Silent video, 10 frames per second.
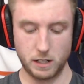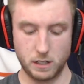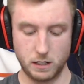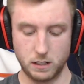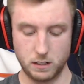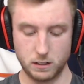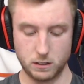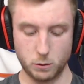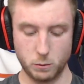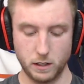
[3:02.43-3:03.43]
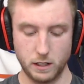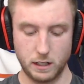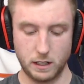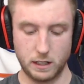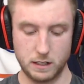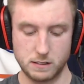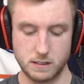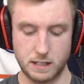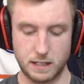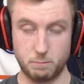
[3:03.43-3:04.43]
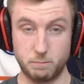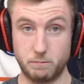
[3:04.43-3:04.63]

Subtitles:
need to know, is that